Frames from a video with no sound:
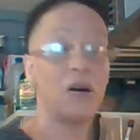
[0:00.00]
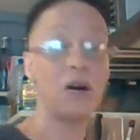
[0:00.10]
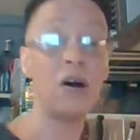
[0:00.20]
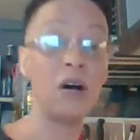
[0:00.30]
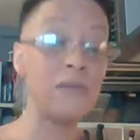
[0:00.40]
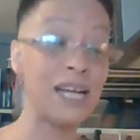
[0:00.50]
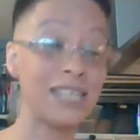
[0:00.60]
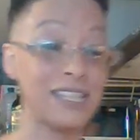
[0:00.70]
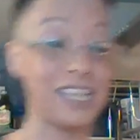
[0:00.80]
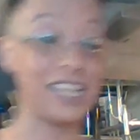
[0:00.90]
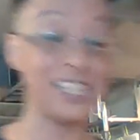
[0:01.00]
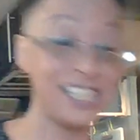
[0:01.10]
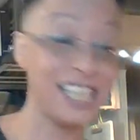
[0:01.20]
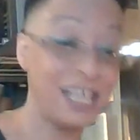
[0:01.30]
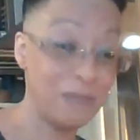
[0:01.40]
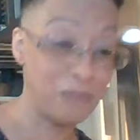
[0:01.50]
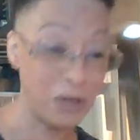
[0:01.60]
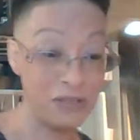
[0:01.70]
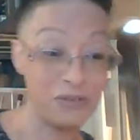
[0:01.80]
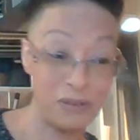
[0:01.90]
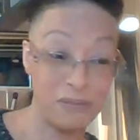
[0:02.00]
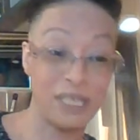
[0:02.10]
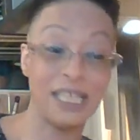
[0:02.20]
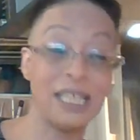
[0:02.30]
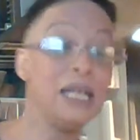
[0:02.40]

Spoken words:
actually going to say goodbye for a minute